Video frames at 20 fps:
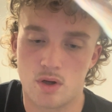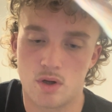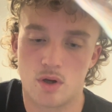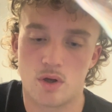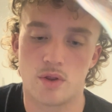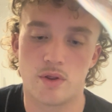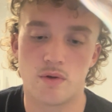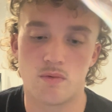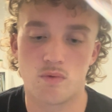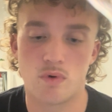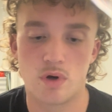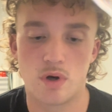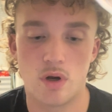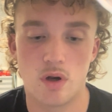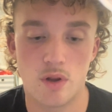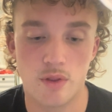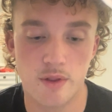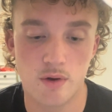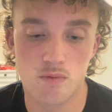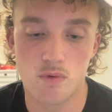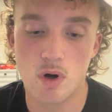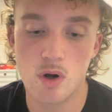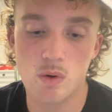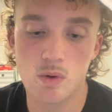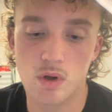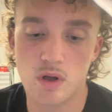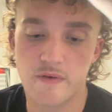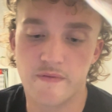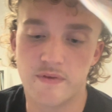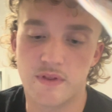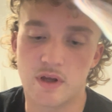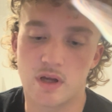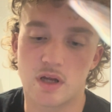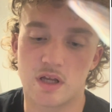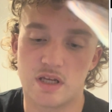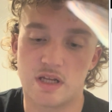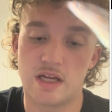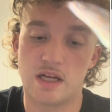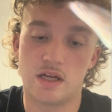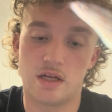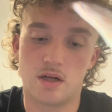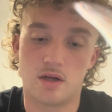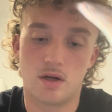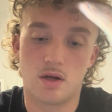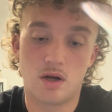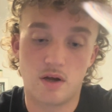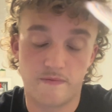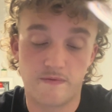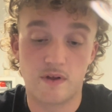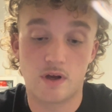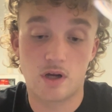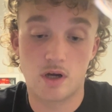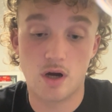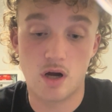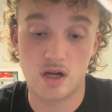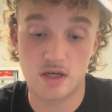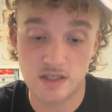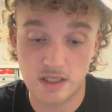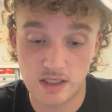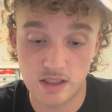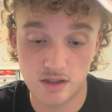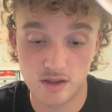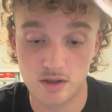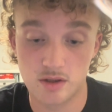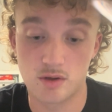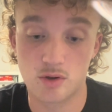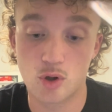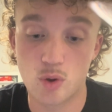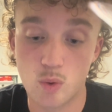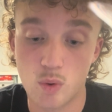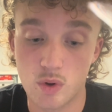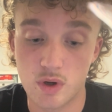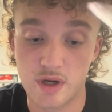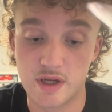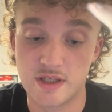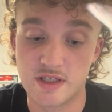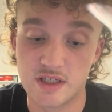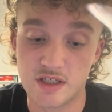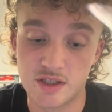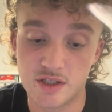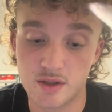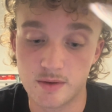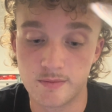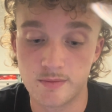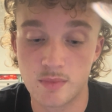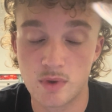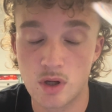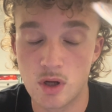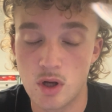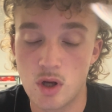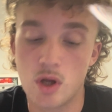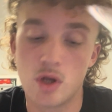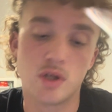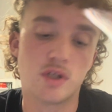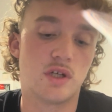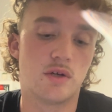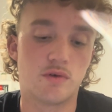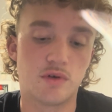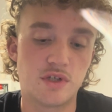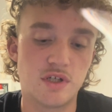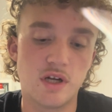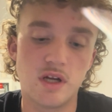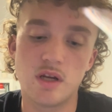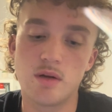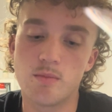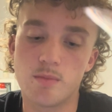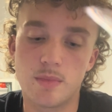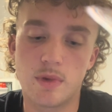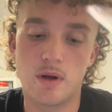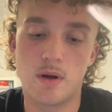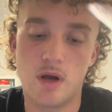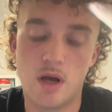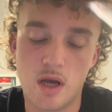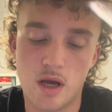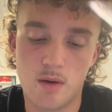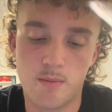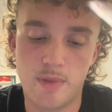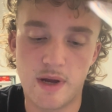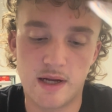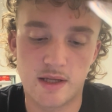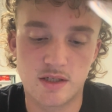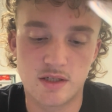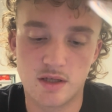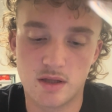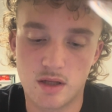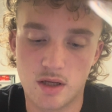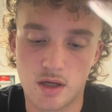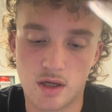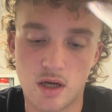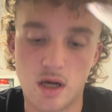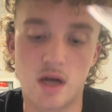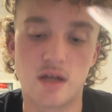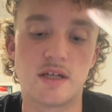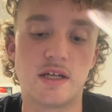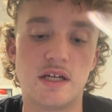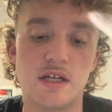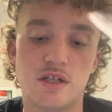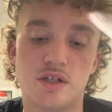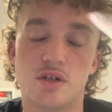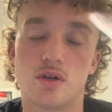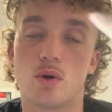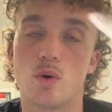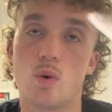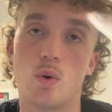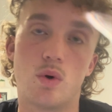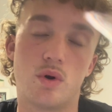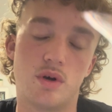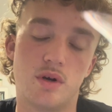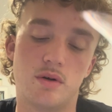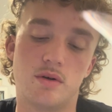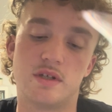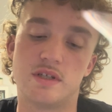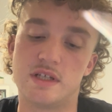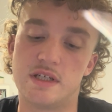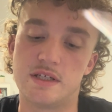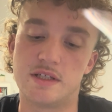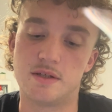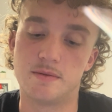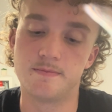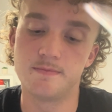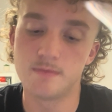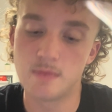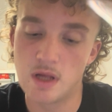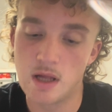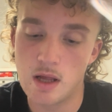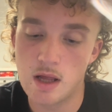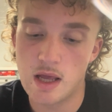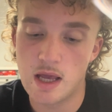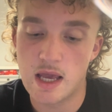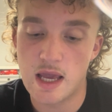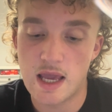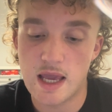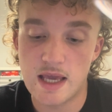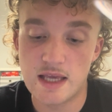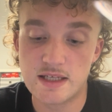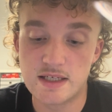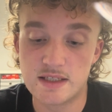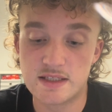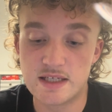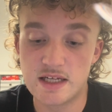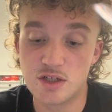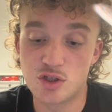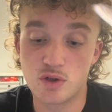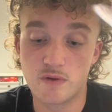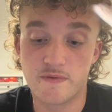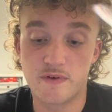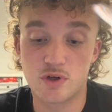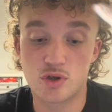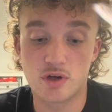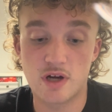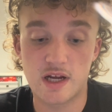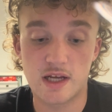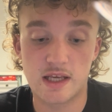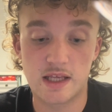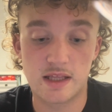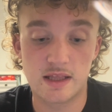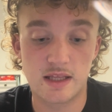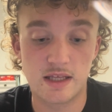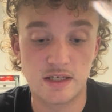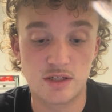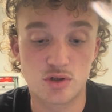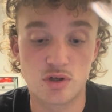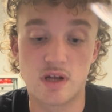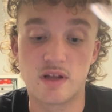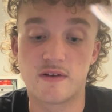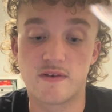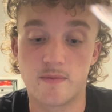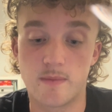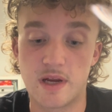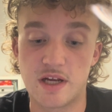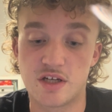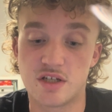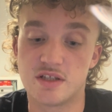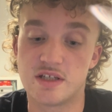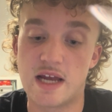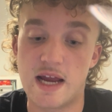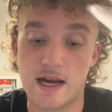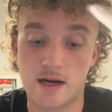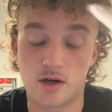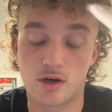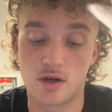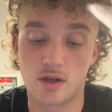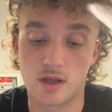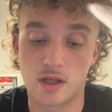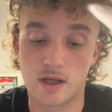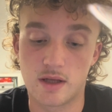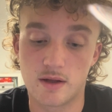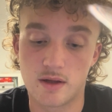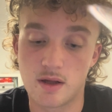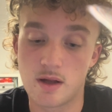The role of the Cartesian coordinate system. So returning back to the Cartesian coordinate system, it's essential for tracking these transformations accurately.